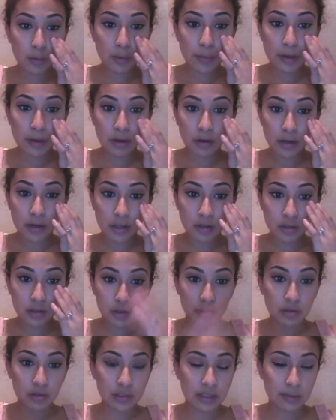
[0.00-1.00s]
powder I used
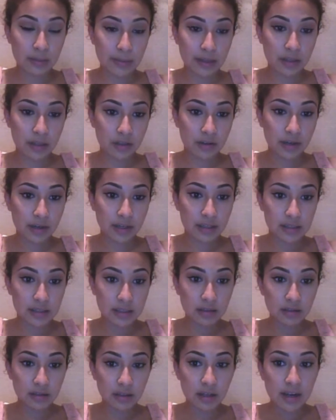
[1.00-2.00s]
to set my under eye
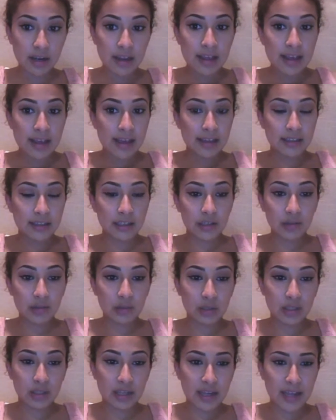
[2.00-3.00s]
concealer, and I
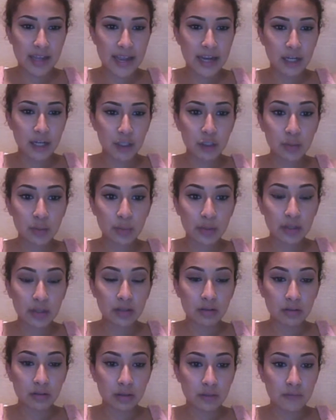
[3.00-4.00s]
used the Airspun
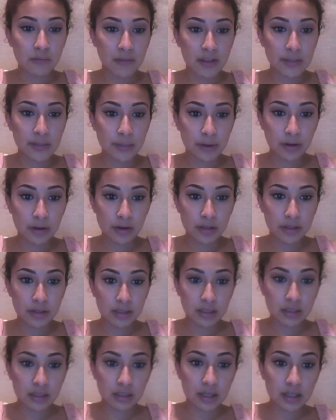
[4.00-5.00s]
loose face powder in
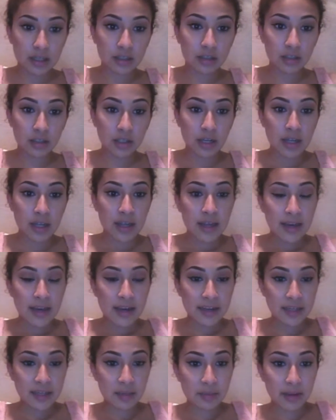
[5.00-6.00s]
the color
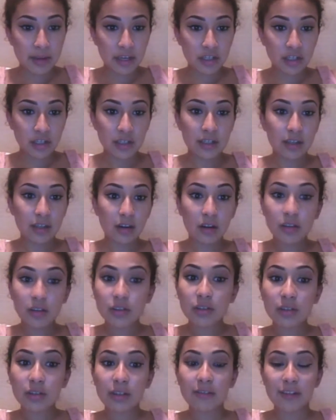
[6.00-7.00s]
Honey Beige. And I
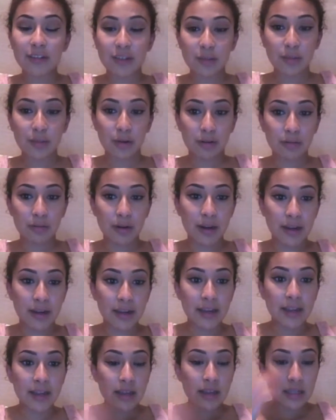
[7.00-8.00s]
also left out the part where I
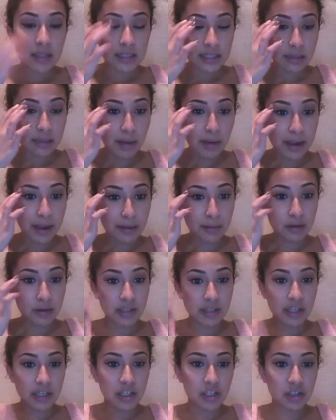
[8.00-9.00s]
set my eyebrows,
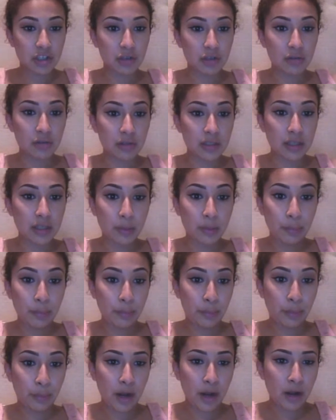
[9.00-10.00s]
and I just used a
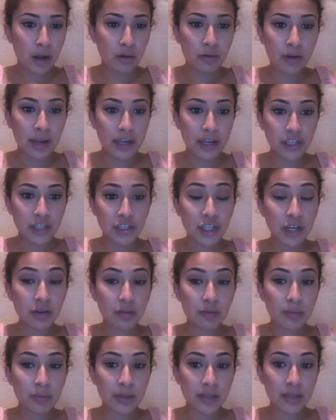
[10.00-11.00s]
brown
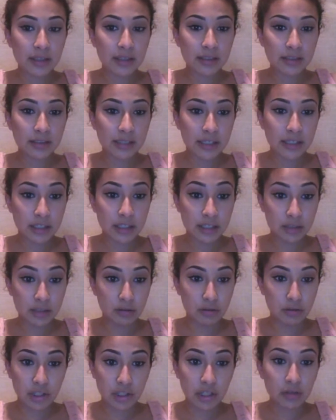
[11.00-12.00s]
eyeshadow because I did
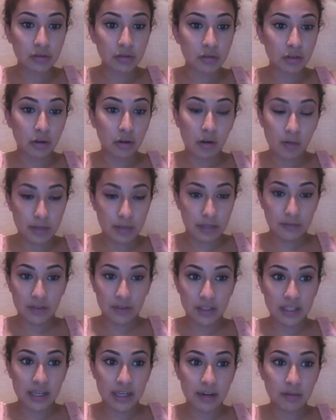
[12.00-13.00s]
use gel, so you always have to
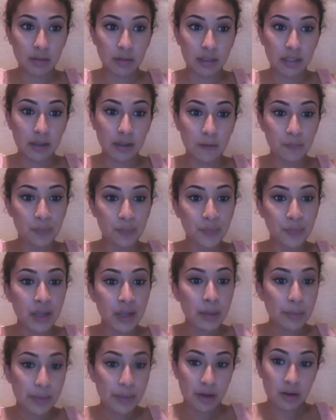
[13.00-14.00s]
set it with the
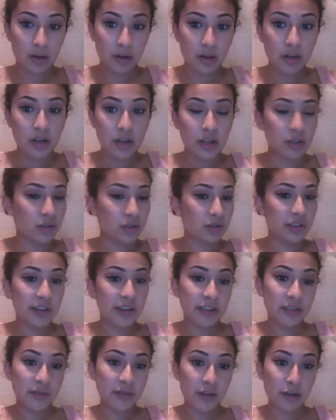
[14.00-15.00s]
powder. So in the
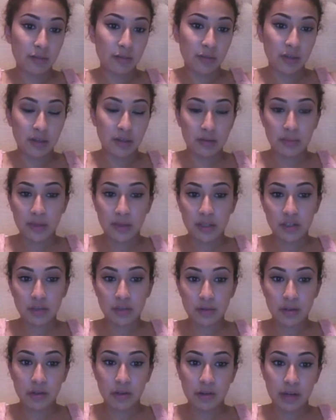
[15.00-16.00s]
next video I'm going to be
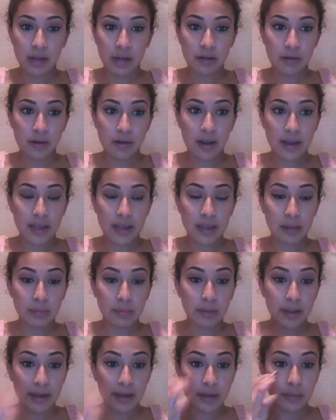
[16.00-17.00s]
showing you how I
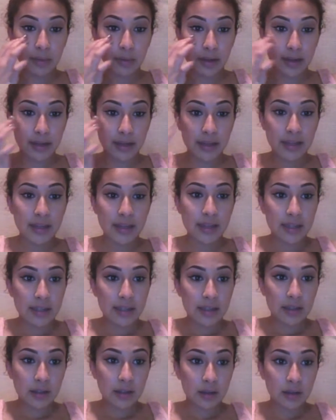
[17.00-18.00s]
applied my
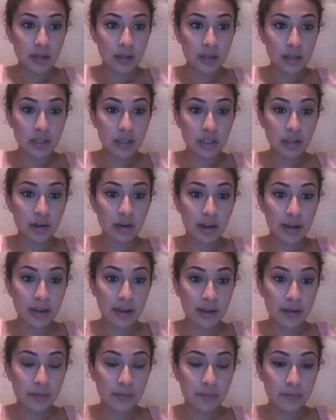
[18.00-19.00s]
under
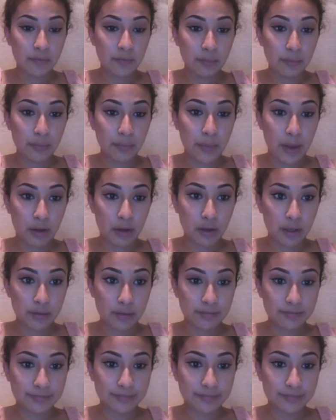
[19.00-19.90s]
eye powder.